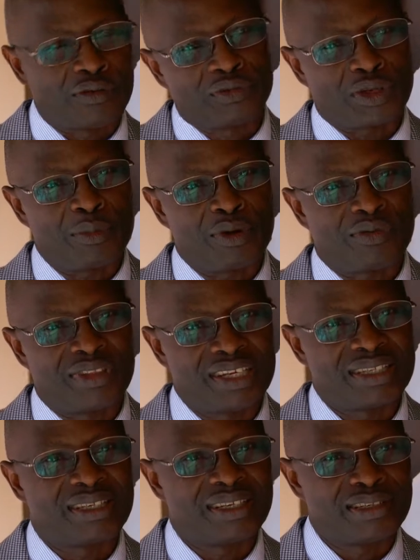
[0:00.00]
some of
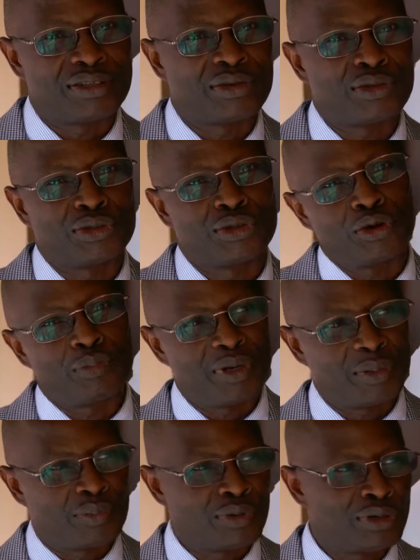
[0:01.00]
these things to show
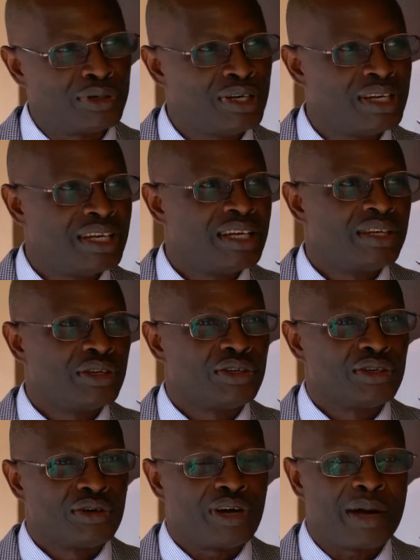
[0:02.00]
people, you
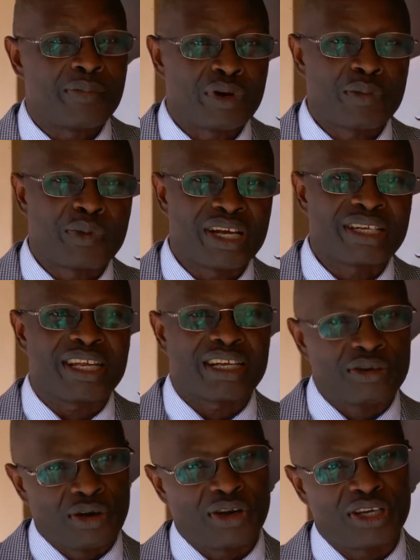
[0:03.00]
know, appropriate
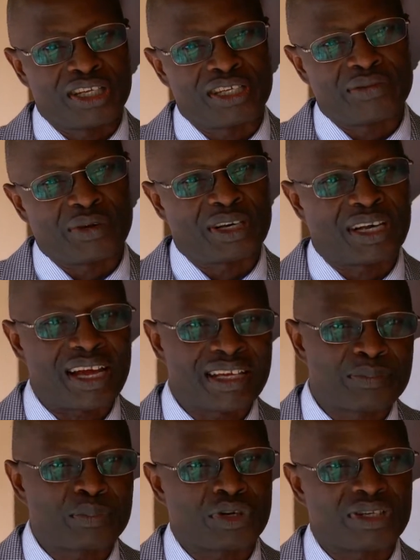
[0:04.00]
technologies for rice
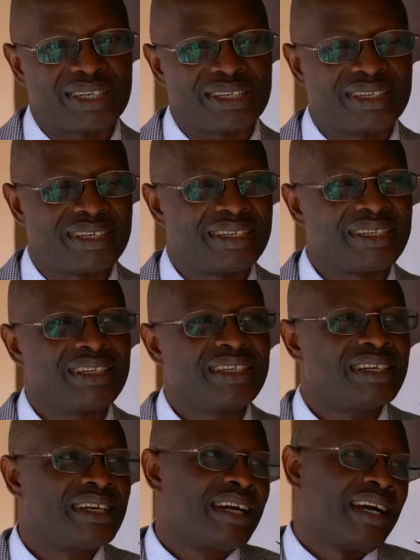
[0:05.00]
processing,
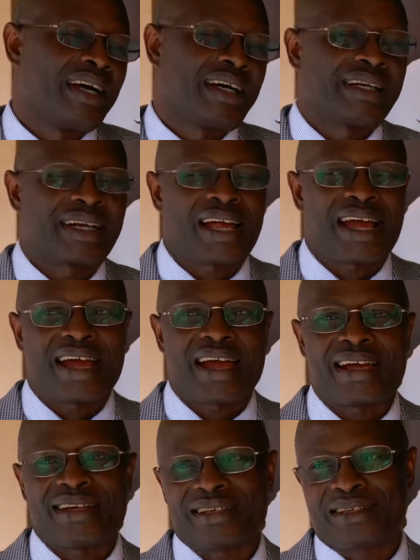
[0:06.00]

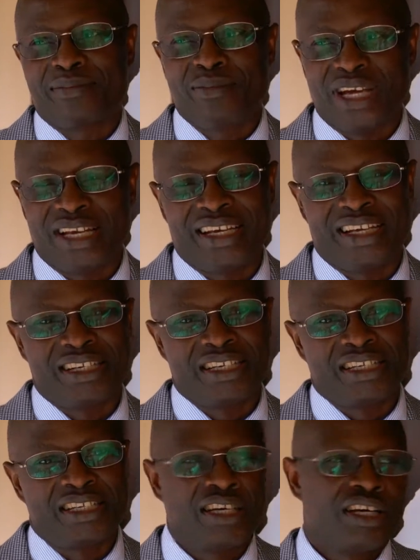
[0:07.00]
rice
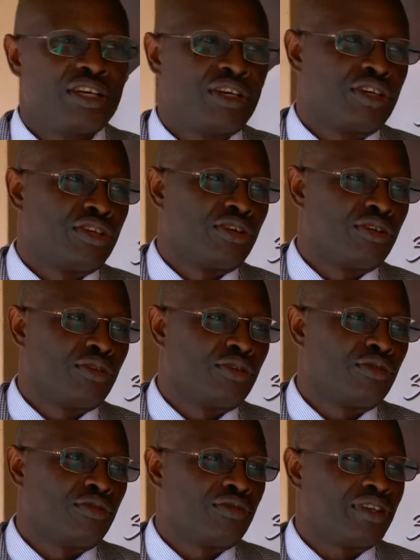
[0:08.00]
milling, you know,
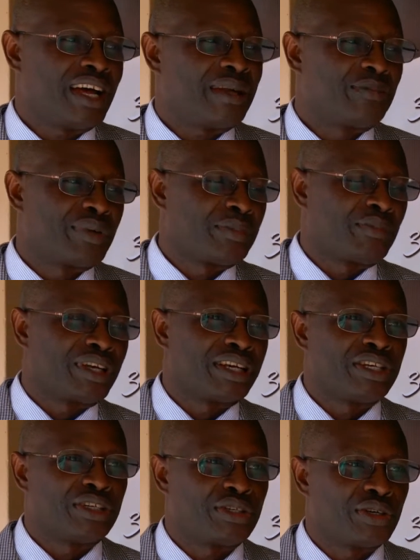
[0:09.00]
land
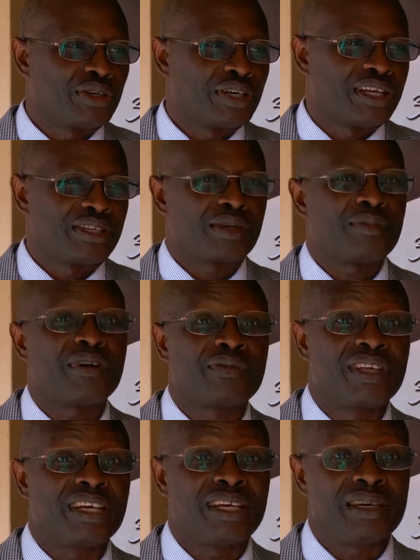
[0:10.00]
preparation, and some of
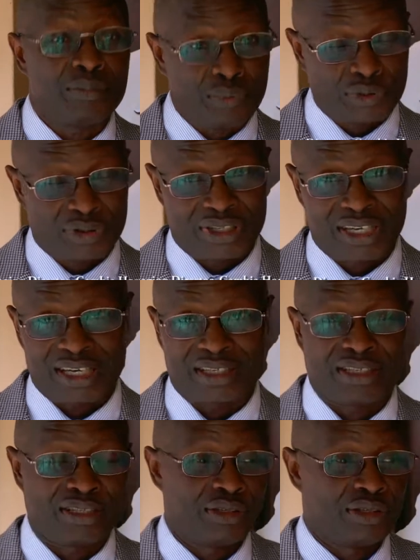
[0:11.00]
the inputs
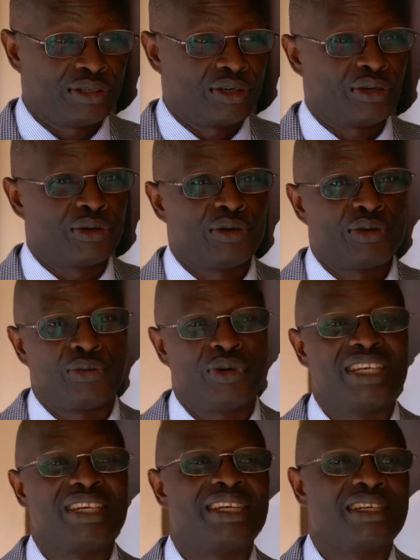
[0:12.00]
that, you know,
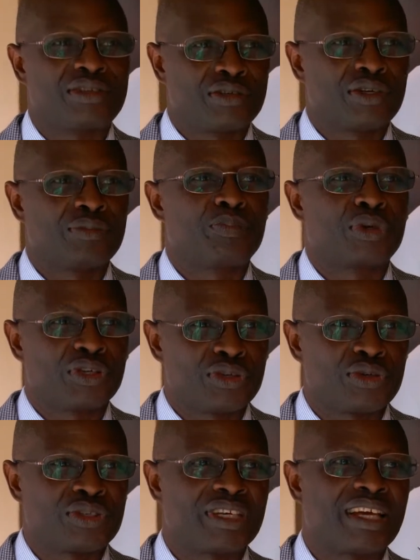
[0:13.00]
we need to
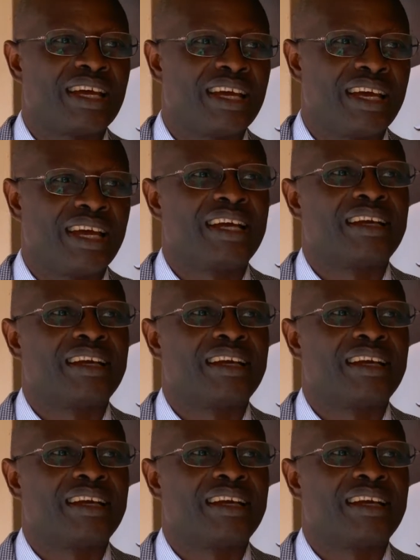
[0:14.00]
produce a